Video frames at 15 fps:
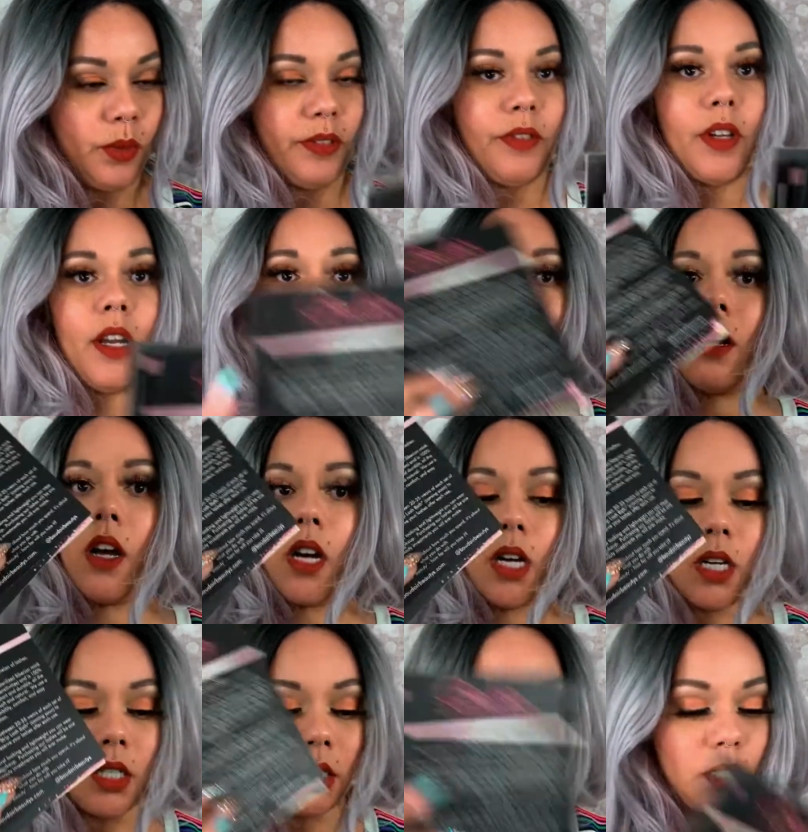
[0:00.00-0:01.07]
We've got
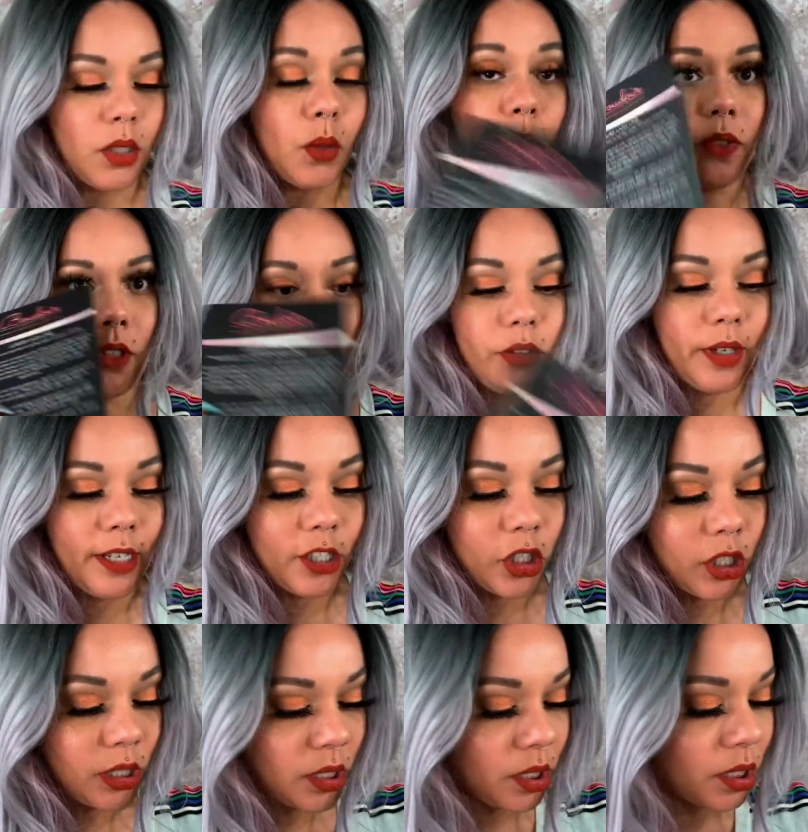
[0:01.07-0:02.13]
cards, hopefully
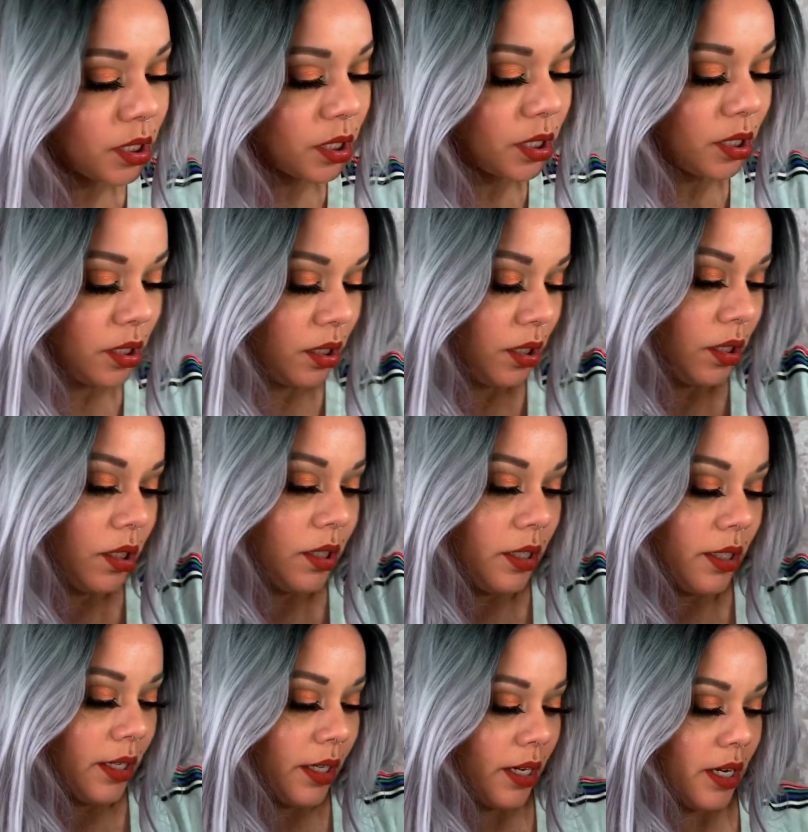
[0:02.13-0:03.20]
directions.
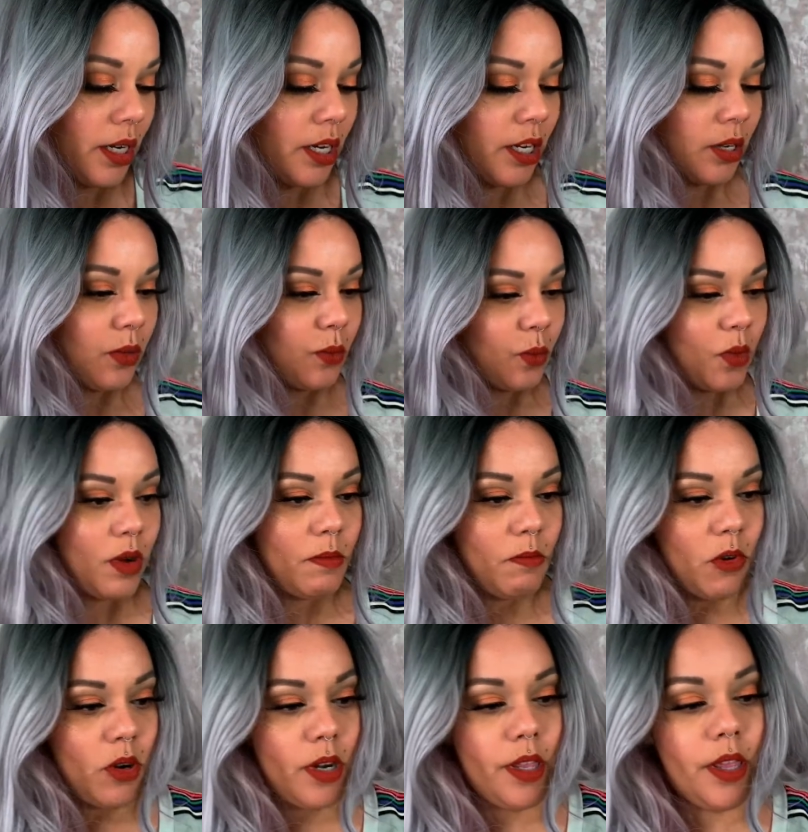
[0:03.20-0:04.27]
And one
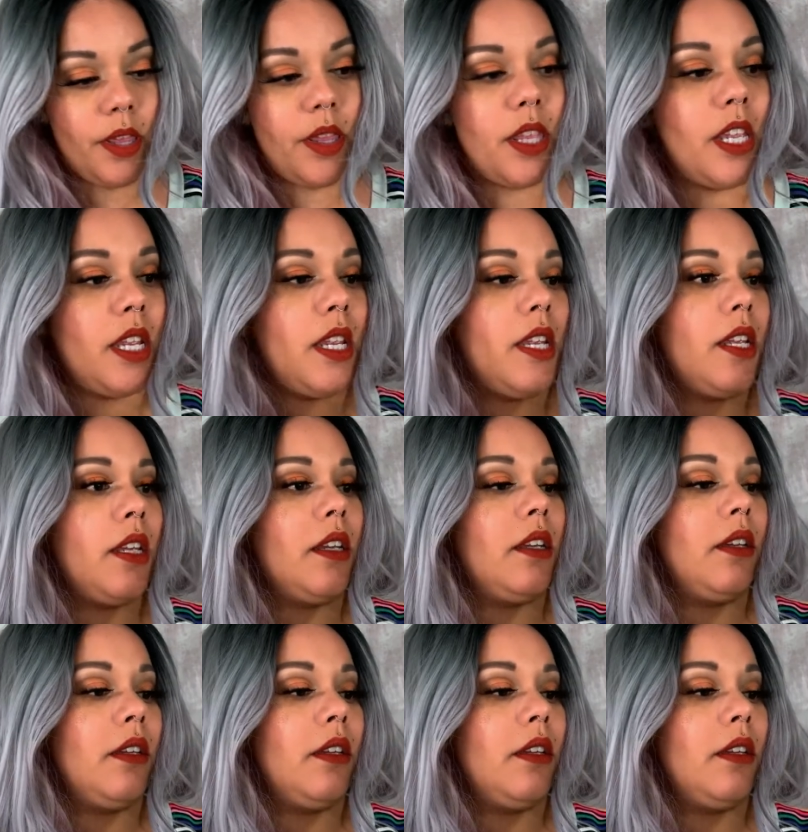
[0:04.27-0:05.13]
more thing.